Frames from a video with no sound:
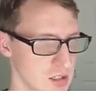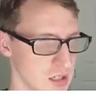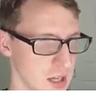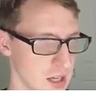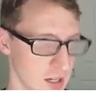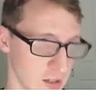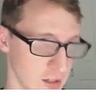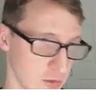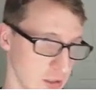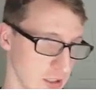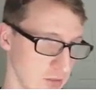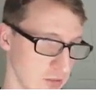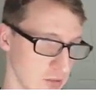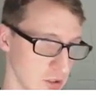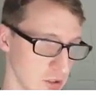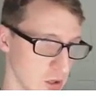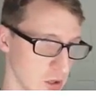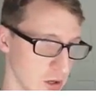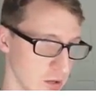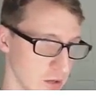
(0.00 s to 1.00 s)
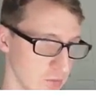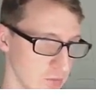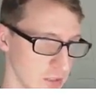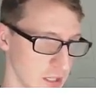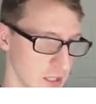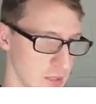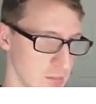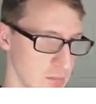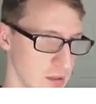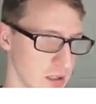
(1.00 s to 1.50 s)
and it will even go even
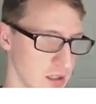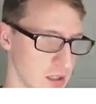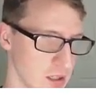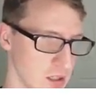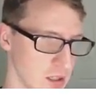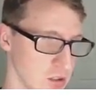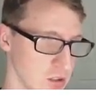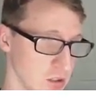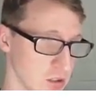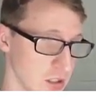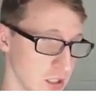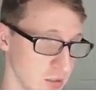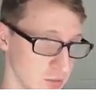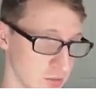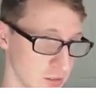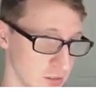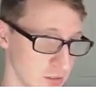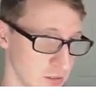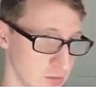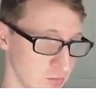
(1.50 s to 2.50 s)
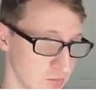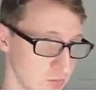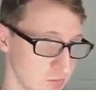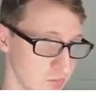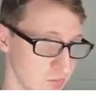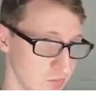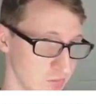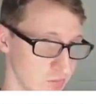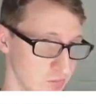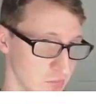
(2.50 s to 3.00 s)
deeper. You could even
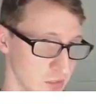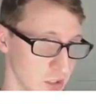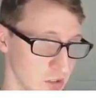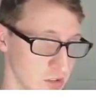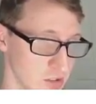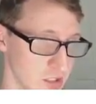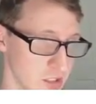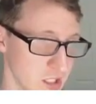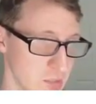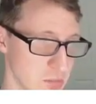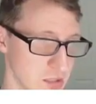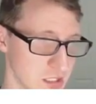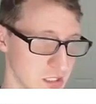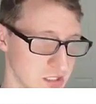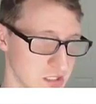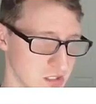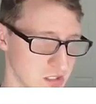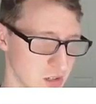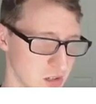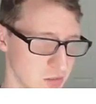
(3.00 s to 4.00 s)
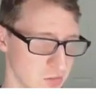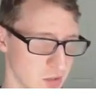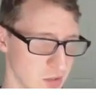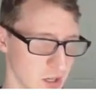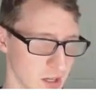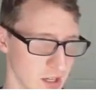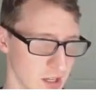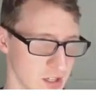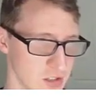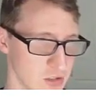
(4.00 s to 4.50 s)
go deeper. Let's go
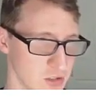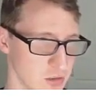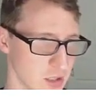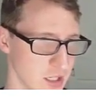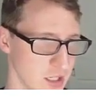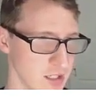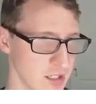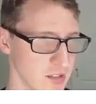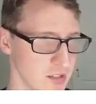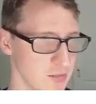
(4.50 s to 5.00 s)
financial aid.